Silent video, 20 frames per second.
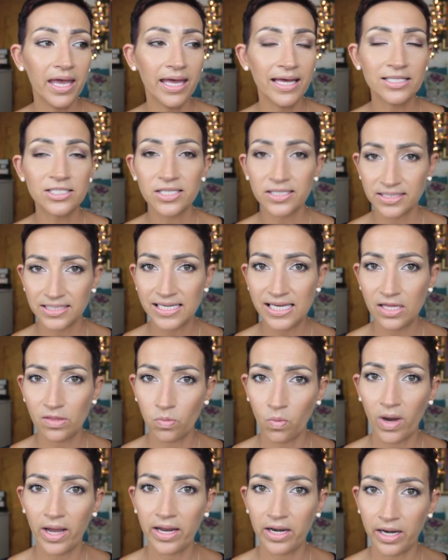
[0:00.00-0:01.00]
It's a teeth
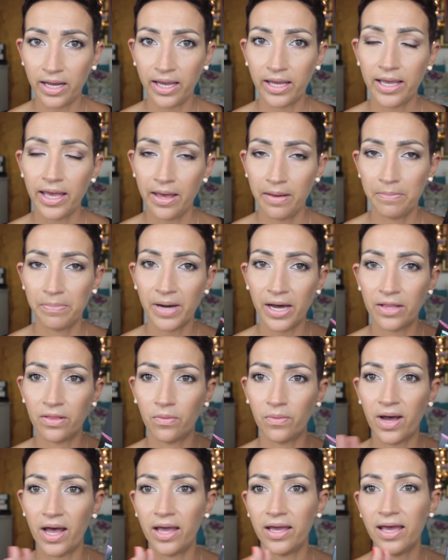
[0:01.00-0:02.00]
whitening kit, by the
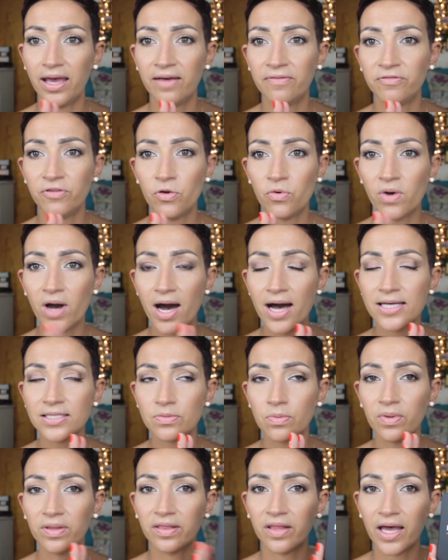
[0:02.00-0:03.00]
way. If you
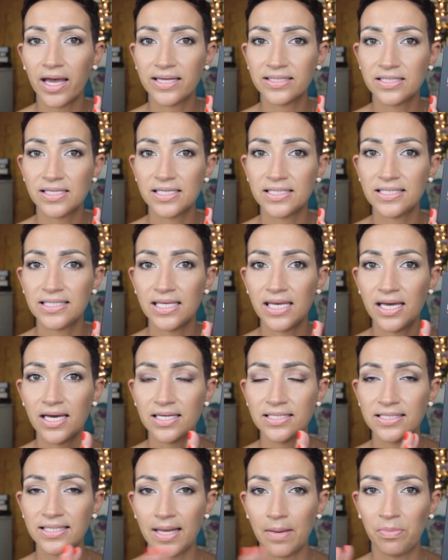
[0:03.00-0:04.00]
guys would like to see
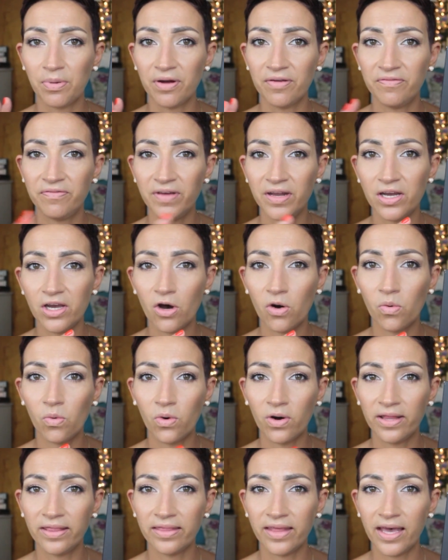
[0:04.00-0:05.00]
a separate video
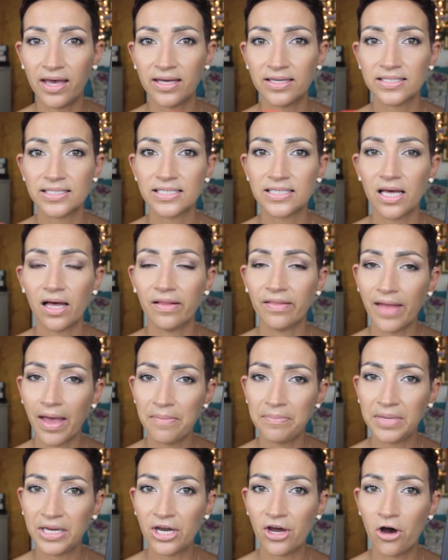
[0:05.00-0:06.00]
on this,
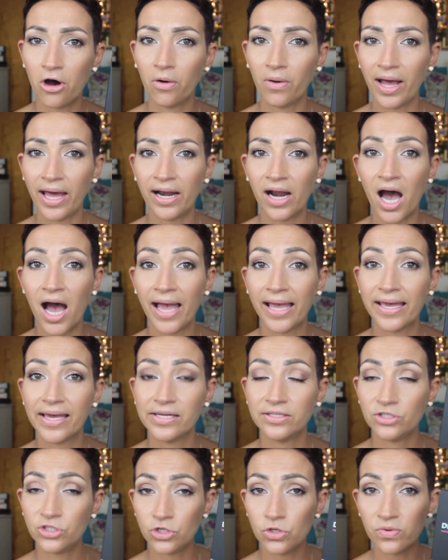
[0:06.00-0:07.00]
let me know and I
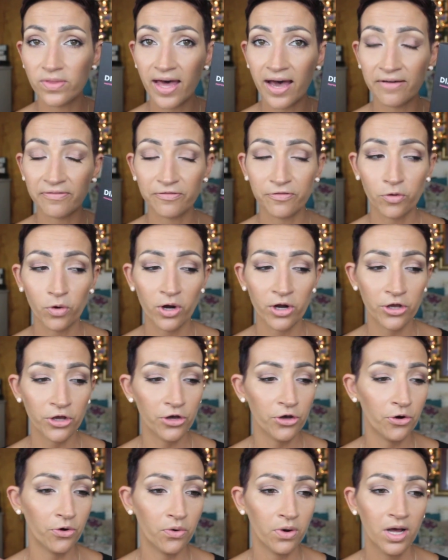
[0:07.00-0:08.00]
can do that for
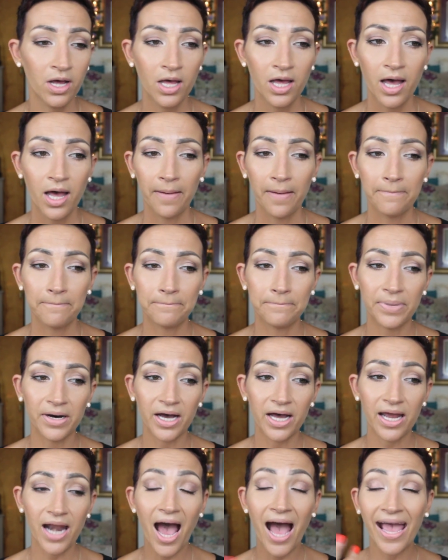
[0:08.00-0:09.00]
you.
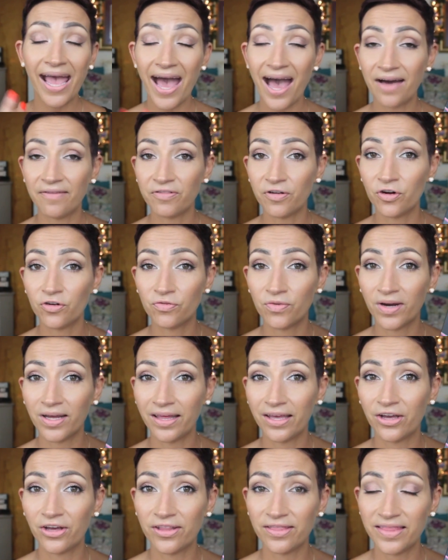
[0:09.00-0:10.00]
But I have heard
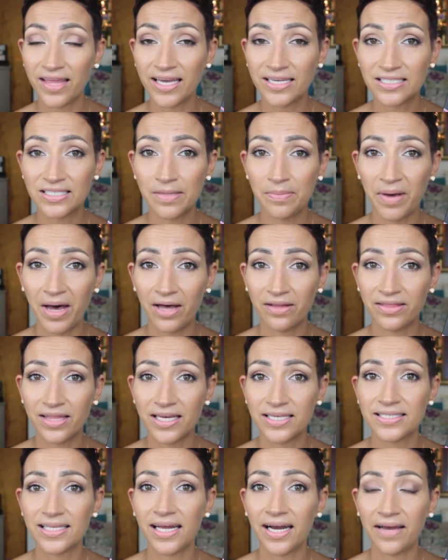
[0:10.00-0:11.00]
really good things about
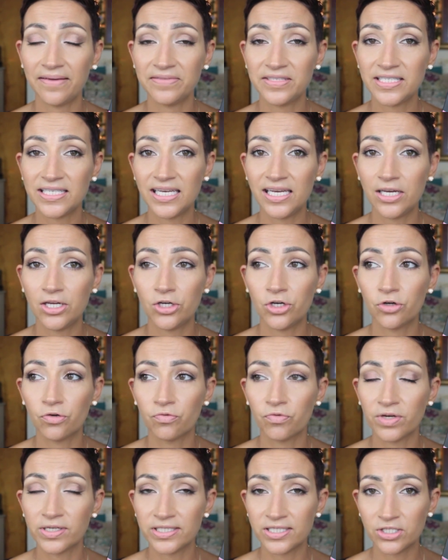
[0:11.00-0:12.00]
this, and I've seen
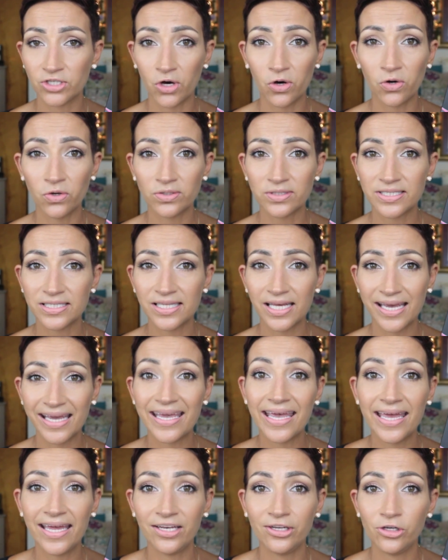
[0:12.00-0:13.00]
results
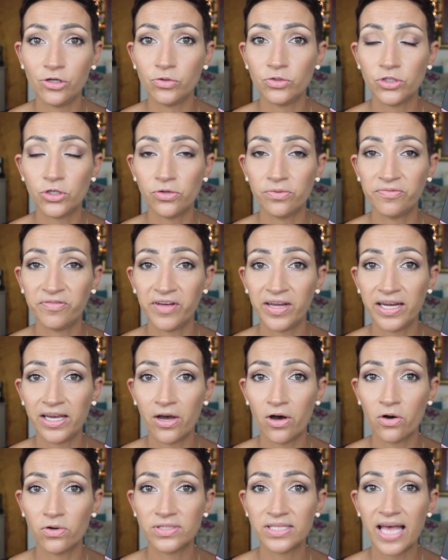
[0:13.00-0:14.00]
like in YouTube
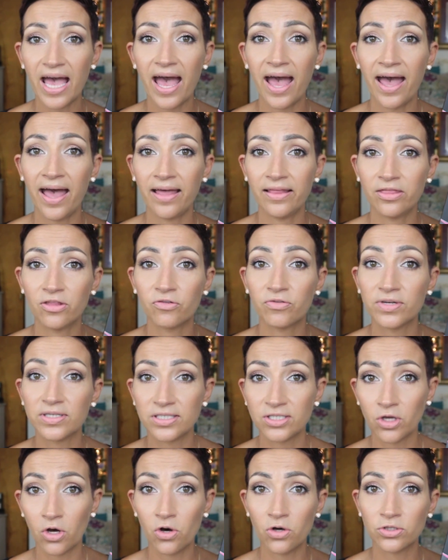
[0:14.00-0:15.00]
videos, and the
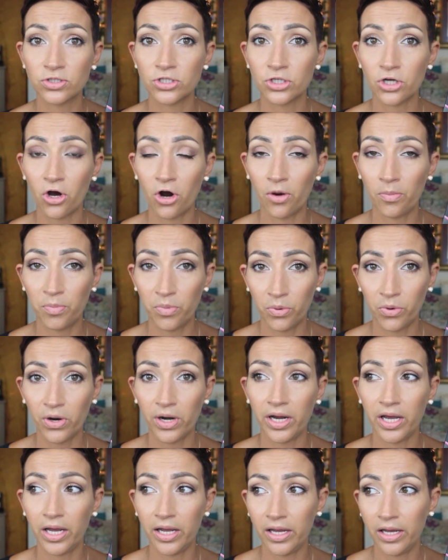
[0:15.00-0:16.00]
results are
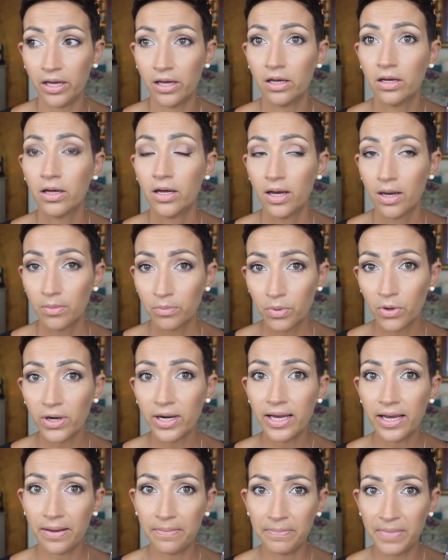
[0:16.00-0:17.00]
pretty
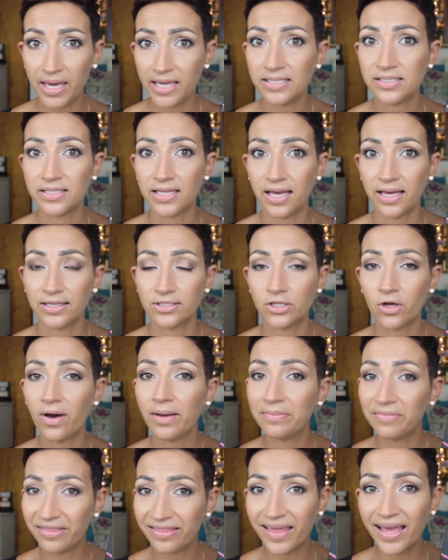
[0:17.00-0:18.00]
amazing. So
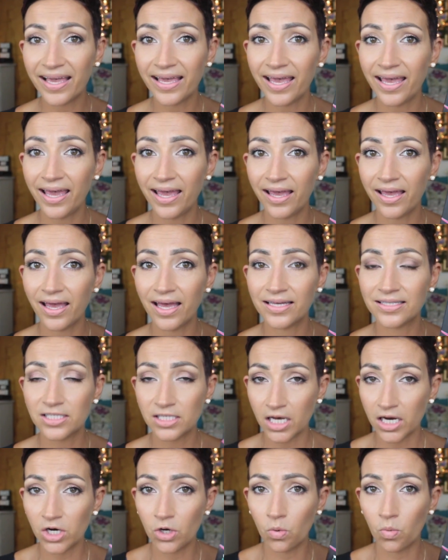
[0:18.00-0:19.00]
I'm thinking it's
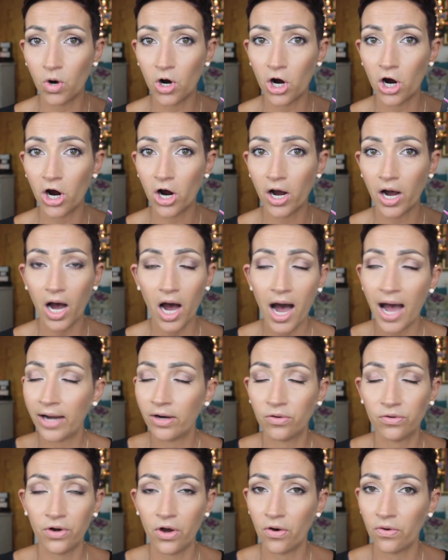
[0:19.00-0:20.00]
gonna work. I
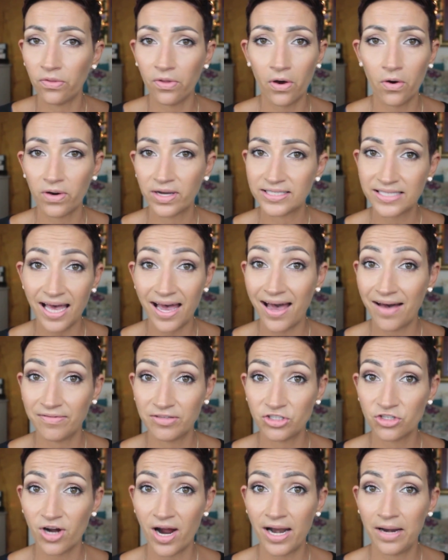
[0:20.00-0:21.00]
don't know though, because I
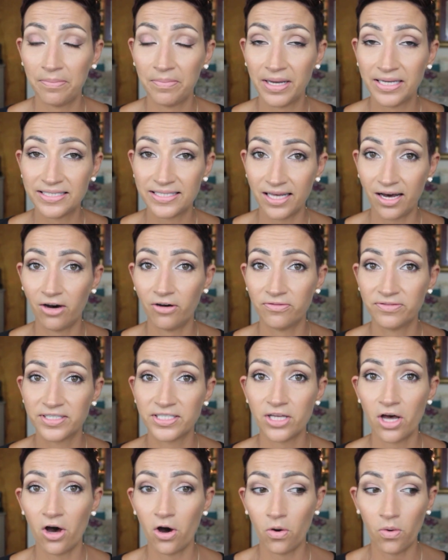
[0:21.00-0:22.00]
haven't tried it myself.
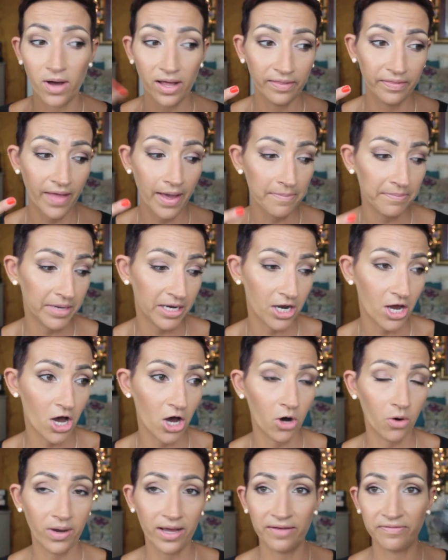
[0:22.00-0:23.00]
So let me
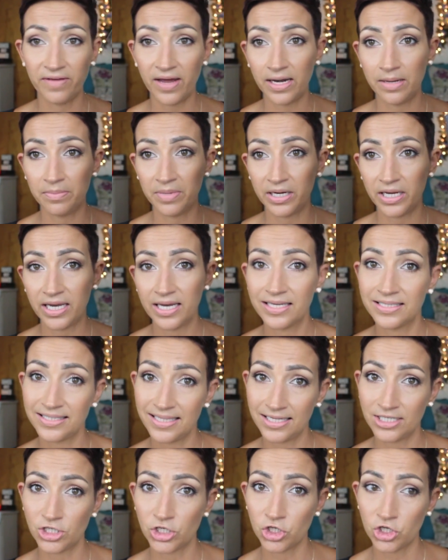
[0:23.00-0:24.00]
know if anybody is
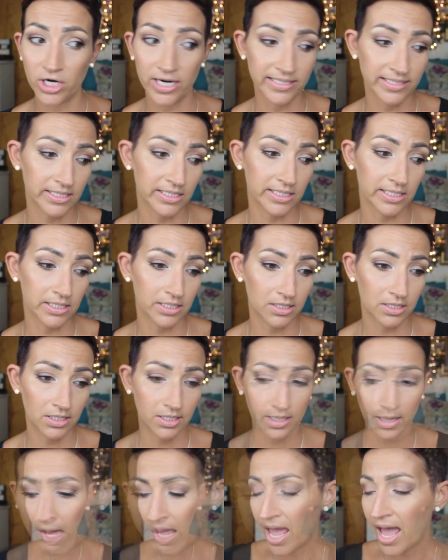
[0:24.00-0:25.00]
interested.
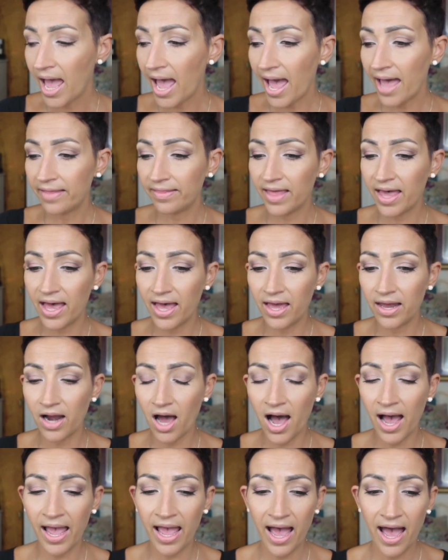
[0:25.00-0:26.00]
And then
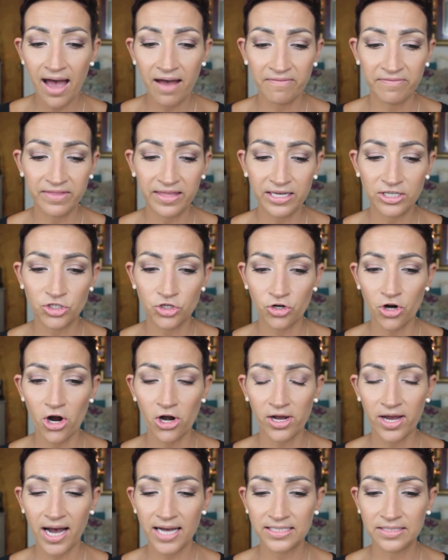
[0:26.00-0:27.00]
I have the
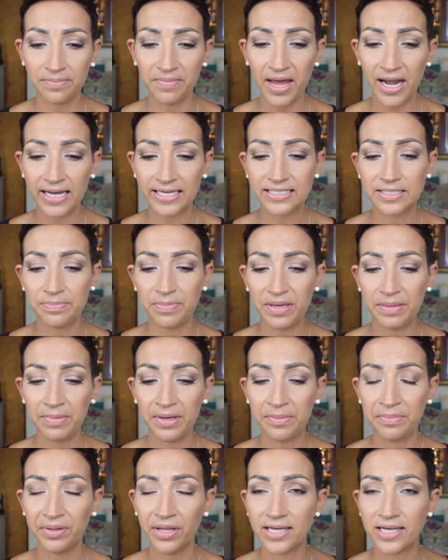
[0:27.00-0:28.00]
Gerard Cosmetics
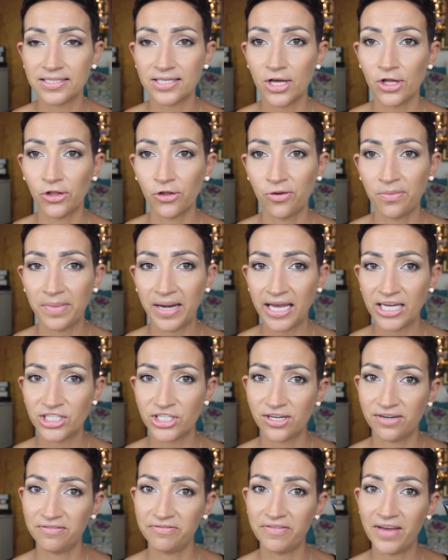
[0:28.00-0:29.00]
BB Plus
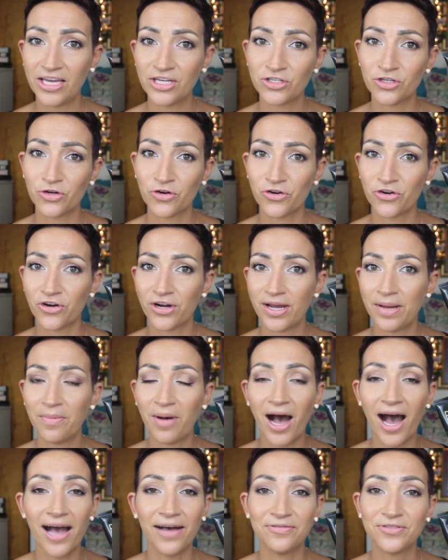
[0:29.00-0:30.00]
Illumination Facial Cream.
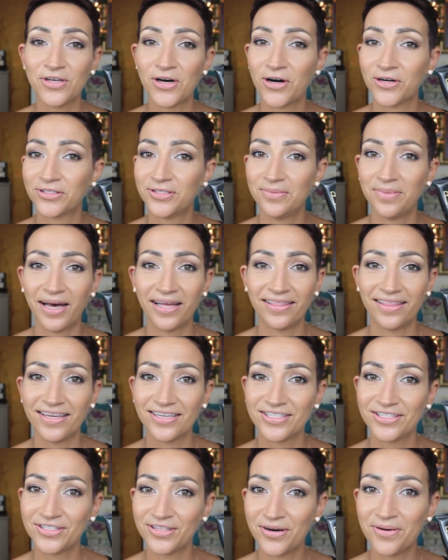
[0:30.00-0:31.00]
I've talked about
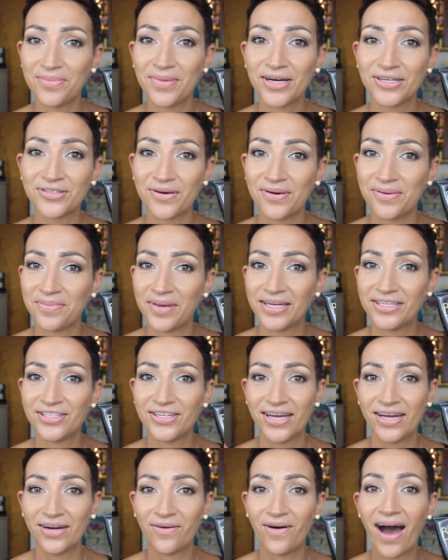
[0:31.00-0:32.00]
this so much on my
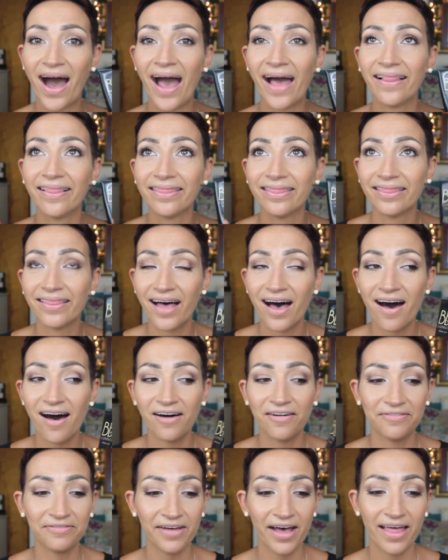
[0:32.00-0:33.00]
channel. I
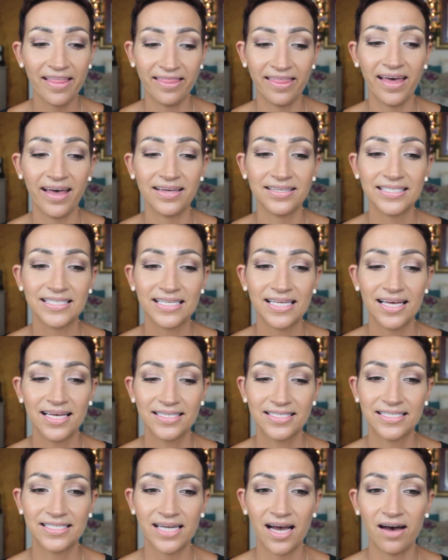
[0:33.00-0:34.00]
love this
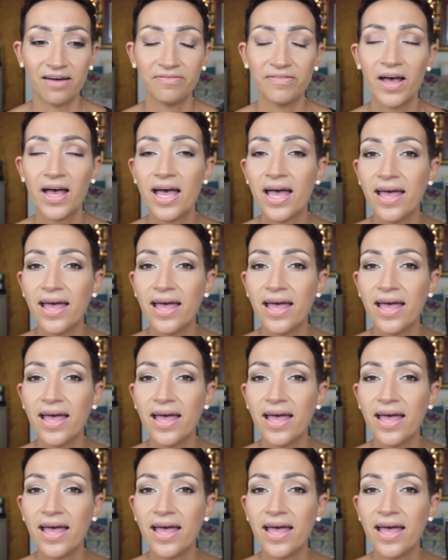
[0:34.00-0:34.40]
stuff.